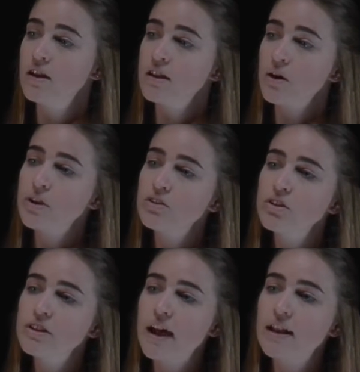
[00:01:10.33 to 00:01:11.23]
Now we can
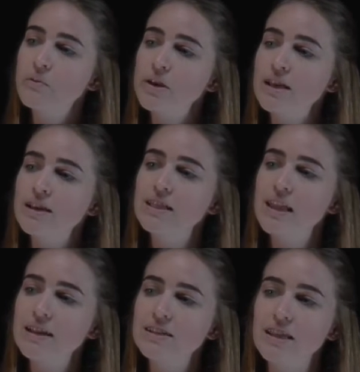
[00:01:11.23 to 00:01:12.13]
look at that and we can
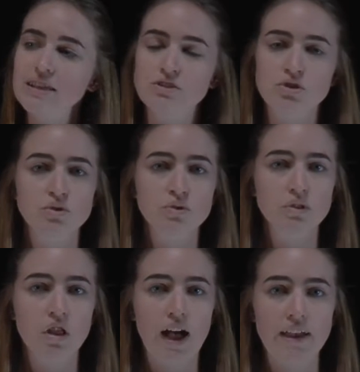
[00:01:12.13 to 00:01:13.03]
collect these two
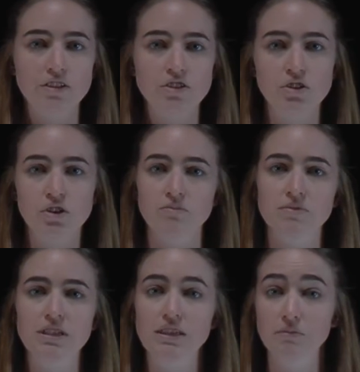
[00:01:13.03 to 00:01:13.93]
like
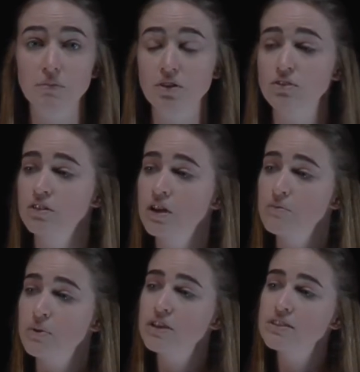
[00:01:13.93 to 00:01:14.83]
terms in the middle
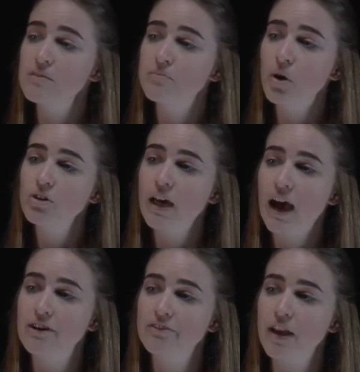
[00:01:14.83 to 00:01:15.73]
because they both
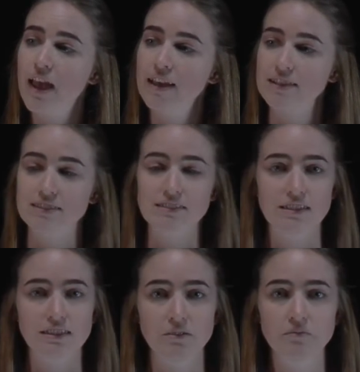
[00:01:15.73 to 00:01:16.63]
have x's
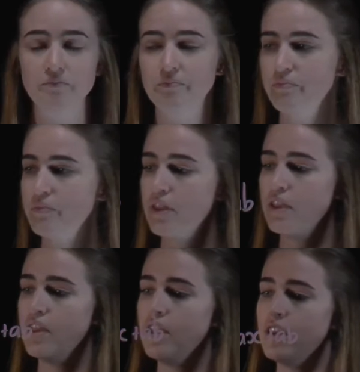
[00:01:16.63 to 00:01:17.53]
in them.
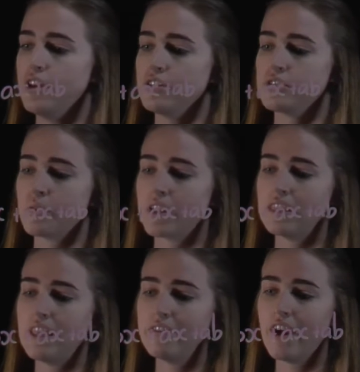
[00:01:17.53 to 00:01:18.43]
So we're going to
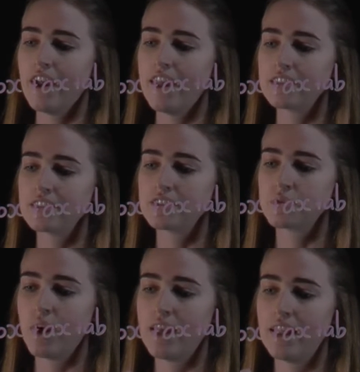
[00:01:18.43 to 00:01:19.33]
leave our x
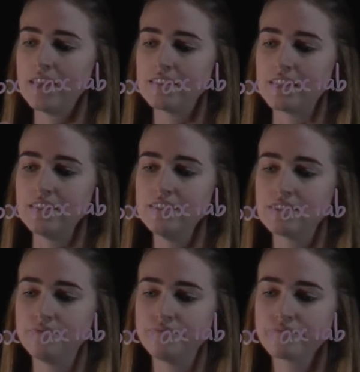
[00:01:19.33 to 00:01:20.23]
squared as it
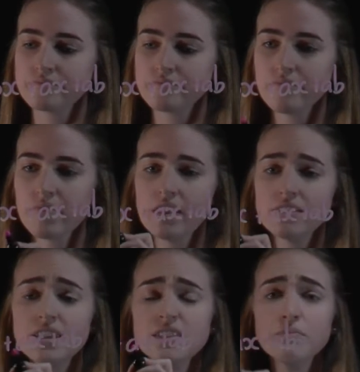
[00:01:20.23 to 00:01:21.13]
is.
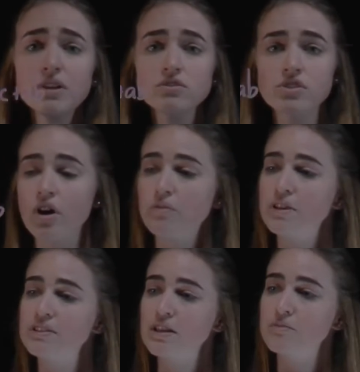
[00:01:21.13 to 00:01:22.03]
And this middle term
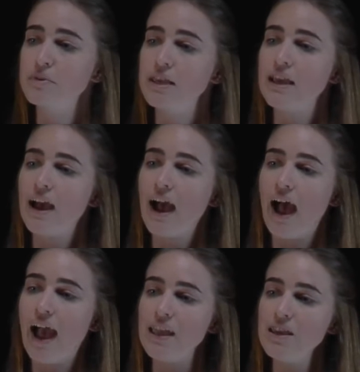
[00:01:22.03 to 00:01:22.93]
is going to be
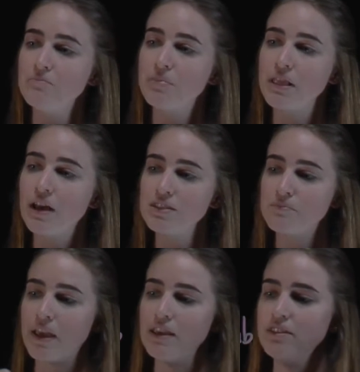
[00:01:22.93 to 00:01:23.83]
a plus
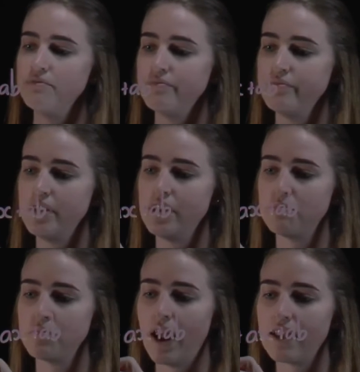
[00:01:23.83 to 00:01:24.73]
b
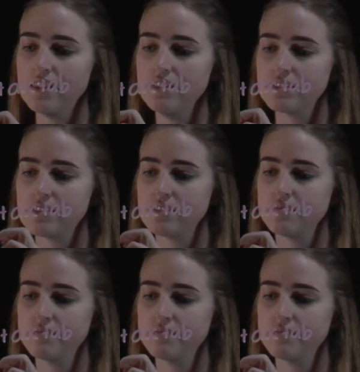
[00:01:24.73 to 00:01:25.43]
in brackets